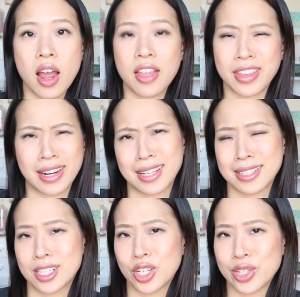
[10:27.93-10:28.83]
and then I can
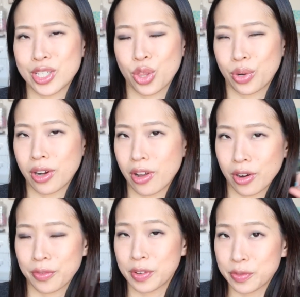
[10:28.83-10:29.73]
still use a
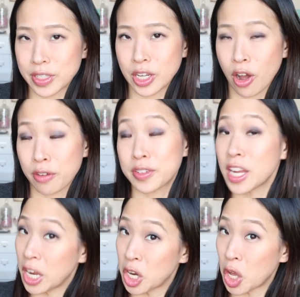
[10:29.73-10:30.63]
$3.50 off
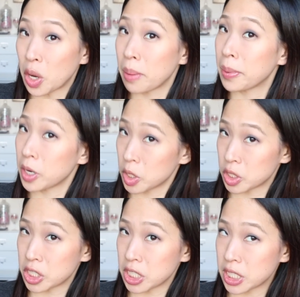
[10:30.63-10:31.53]
$10
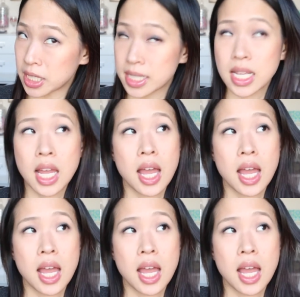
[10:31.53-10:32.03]
purchase.